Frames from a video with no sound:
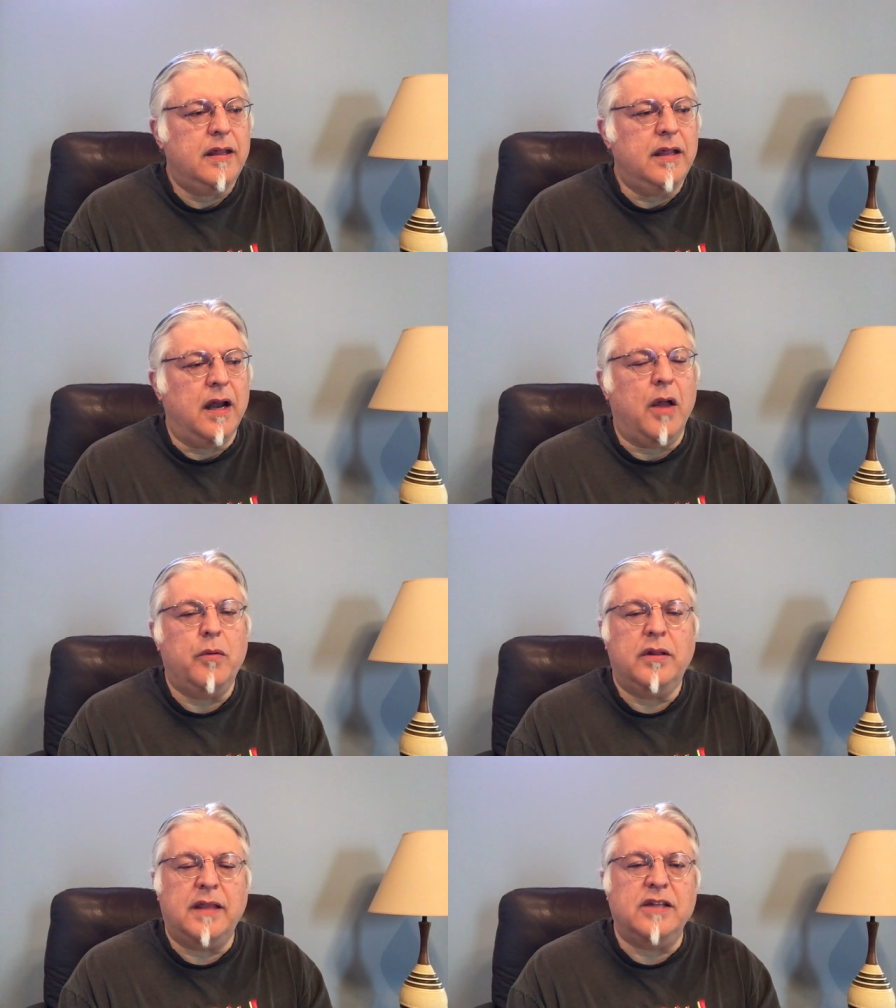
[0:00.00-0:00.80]
You know,
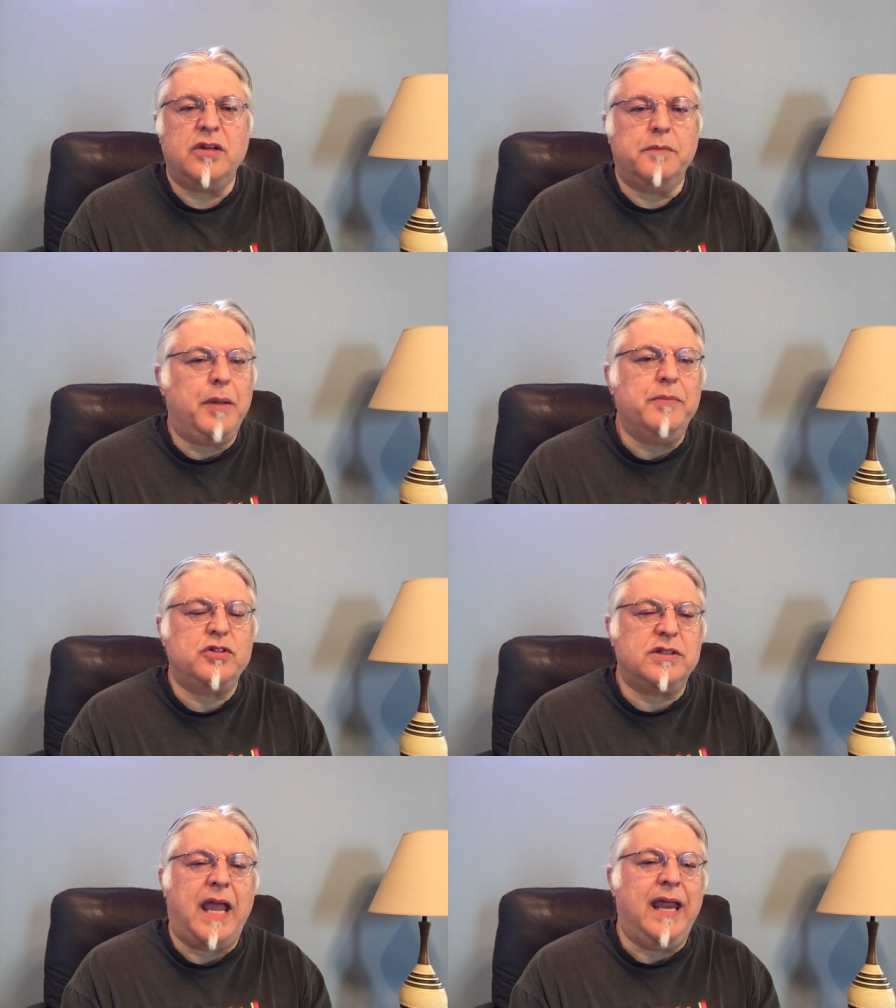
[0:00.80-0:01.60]
people
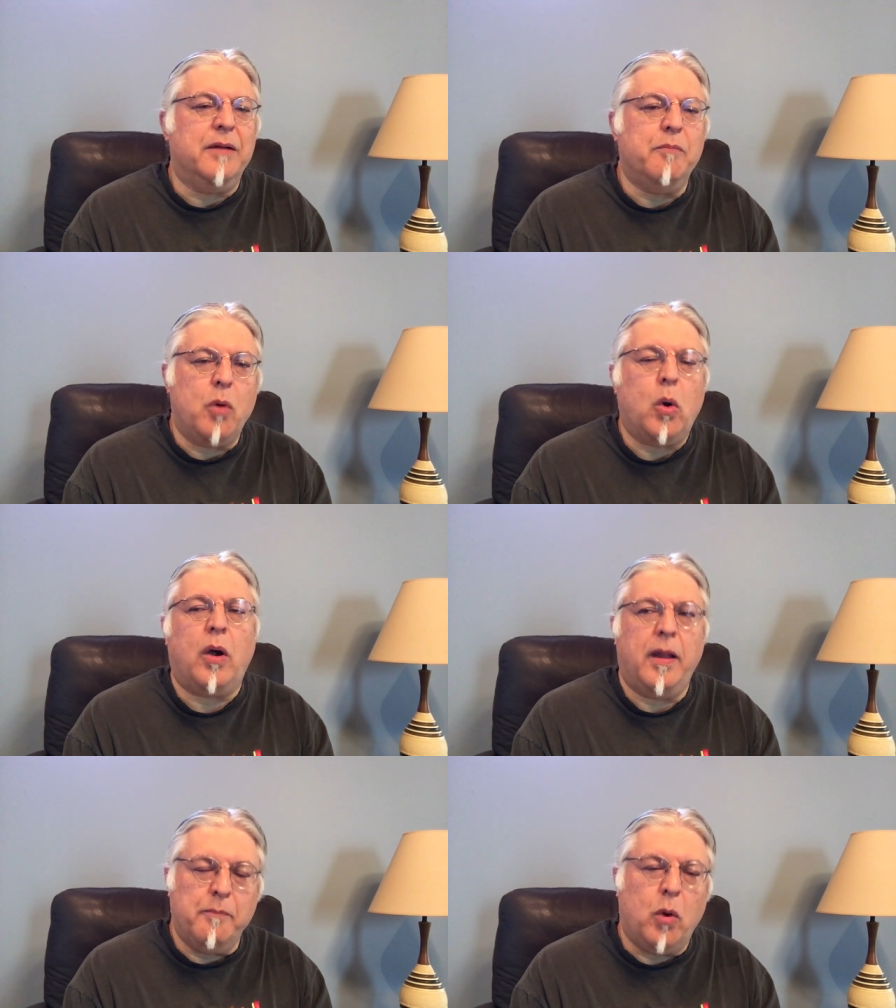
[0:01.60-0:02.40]
just hate him
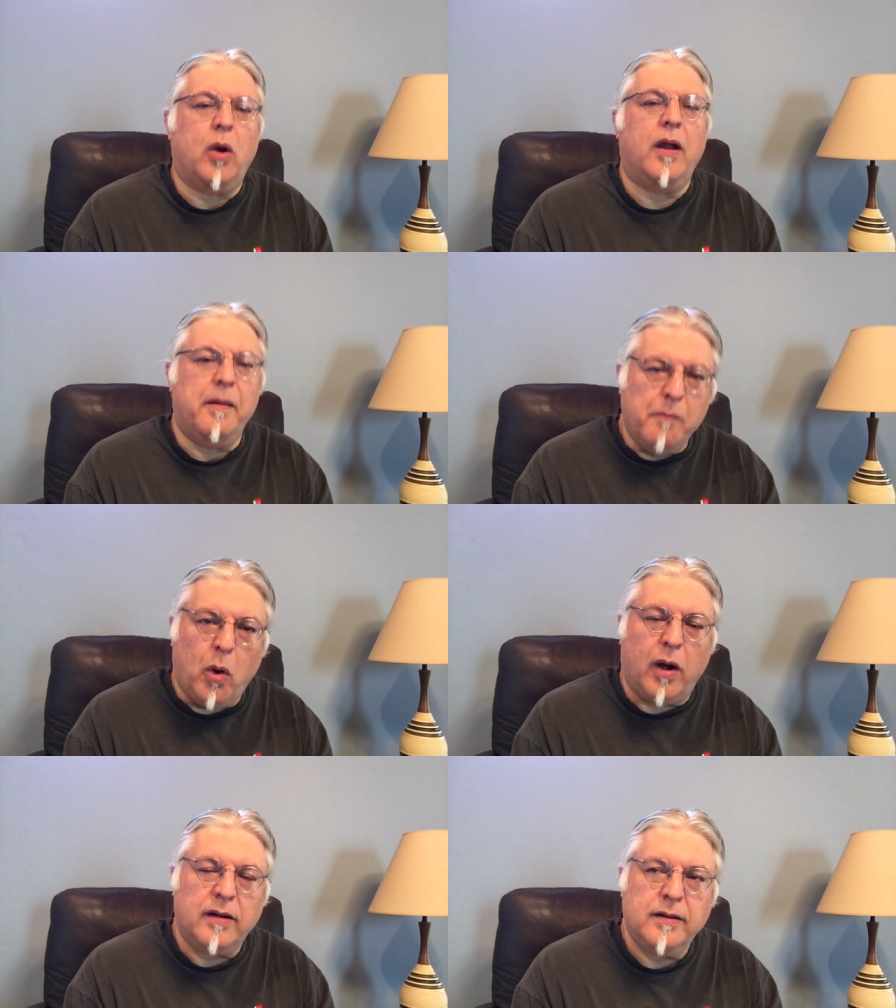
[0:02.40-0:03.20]
more and more and
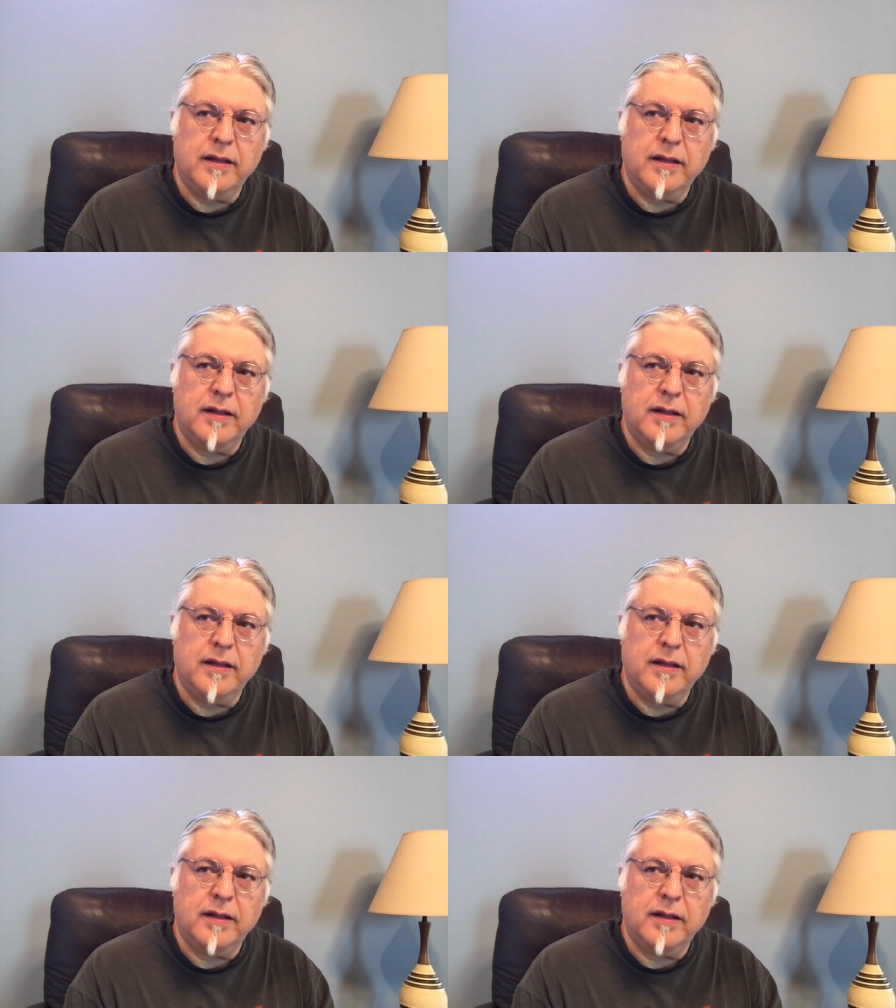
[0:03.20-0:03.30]
more.